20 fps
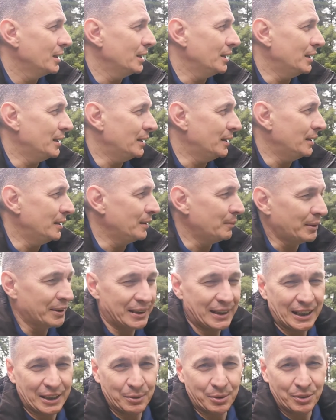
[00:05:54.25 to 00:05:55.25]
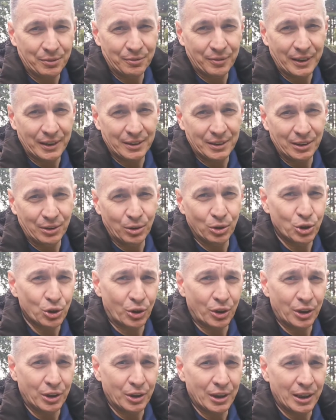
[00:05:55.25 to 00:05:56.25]
my dad was invited to
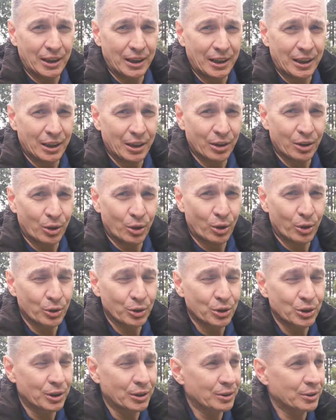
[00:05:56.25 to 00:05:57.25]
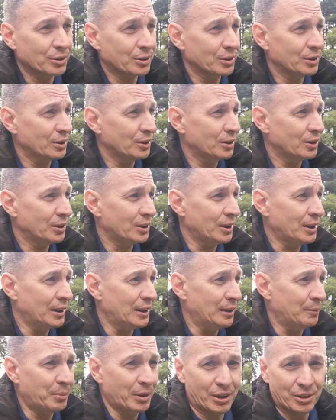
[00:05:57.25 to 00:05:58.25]
join a concert
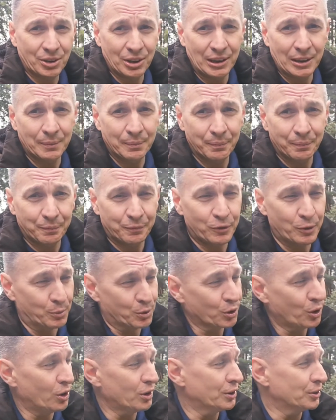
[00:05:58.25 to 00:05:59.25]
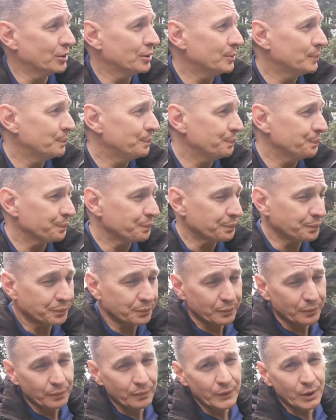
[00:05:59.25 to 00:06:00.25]
party from Scotland
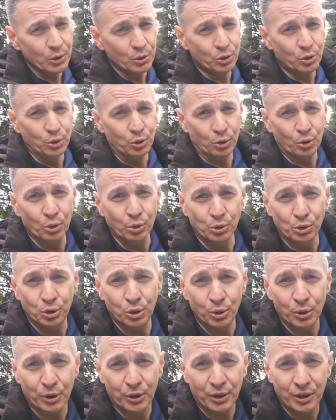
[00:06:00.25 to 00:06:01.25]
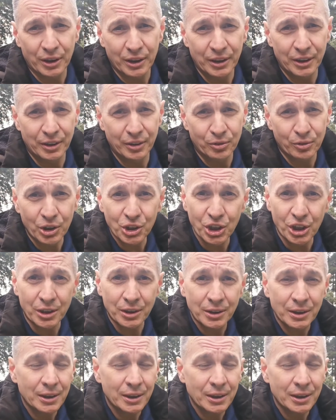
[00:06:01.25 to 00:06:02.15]
to go on tour in Russia,